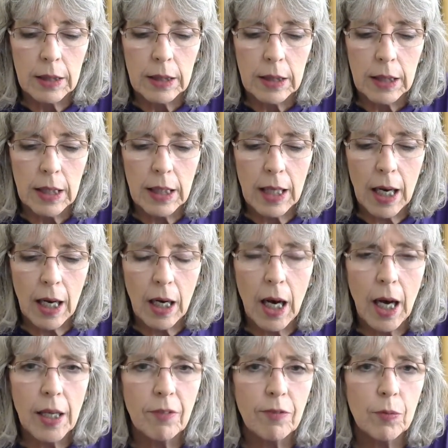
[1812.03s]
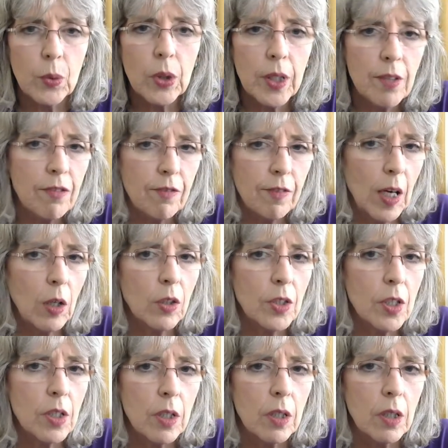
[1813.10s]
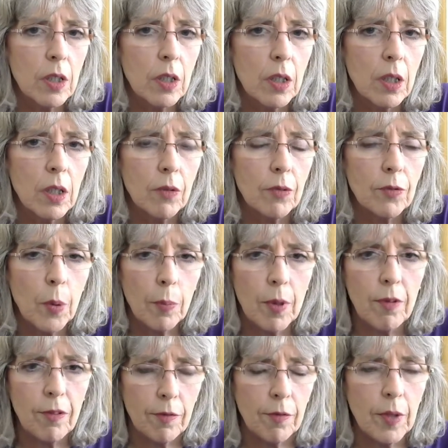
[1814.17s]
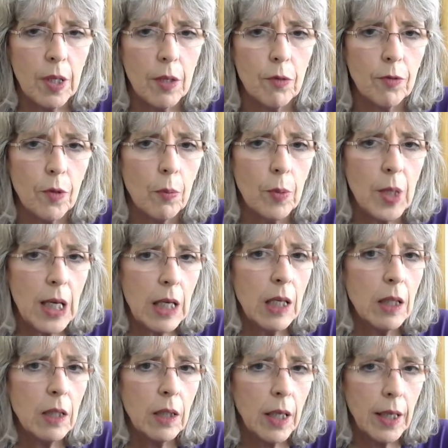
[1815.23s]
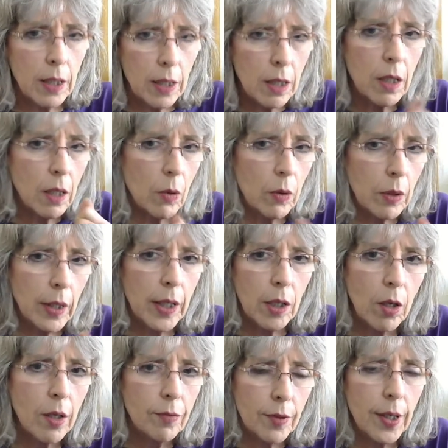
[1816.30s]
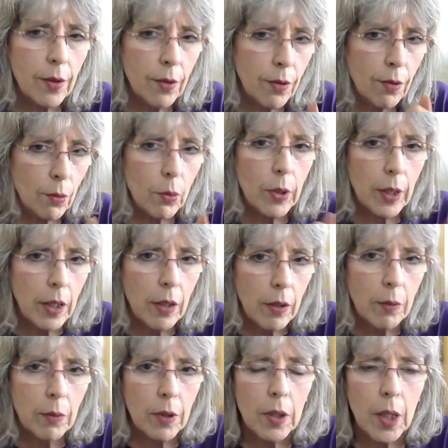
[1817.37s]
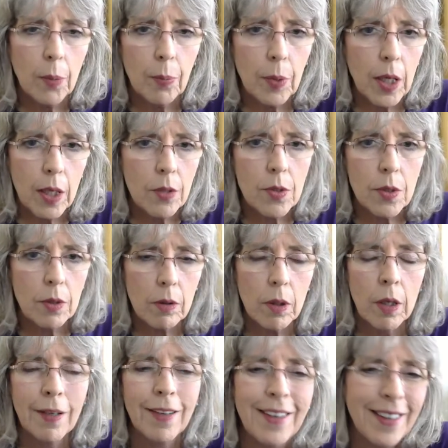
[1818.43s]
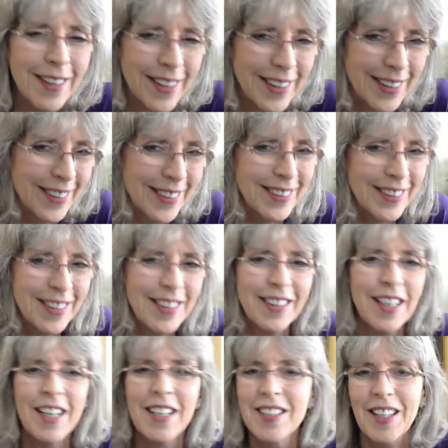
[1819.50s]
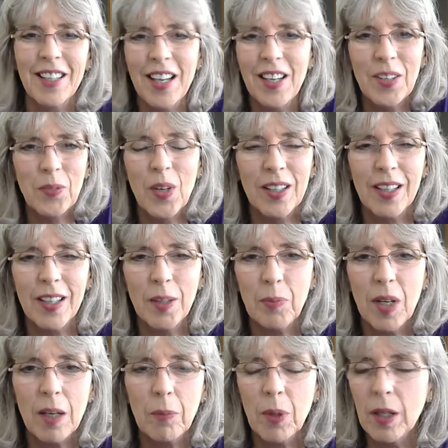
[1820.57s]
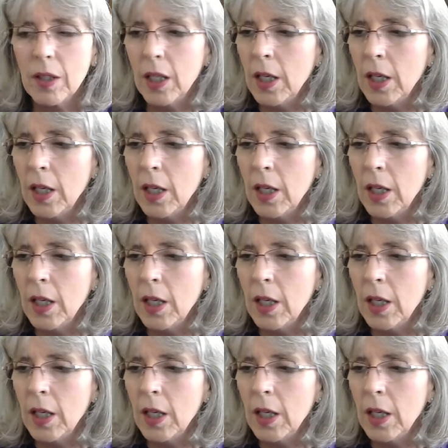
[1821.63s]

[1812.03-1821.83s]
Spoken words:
yeah, I really felt from from eating like licking off like 3 of the cupcakes and it's like I didn't want the cupcake part.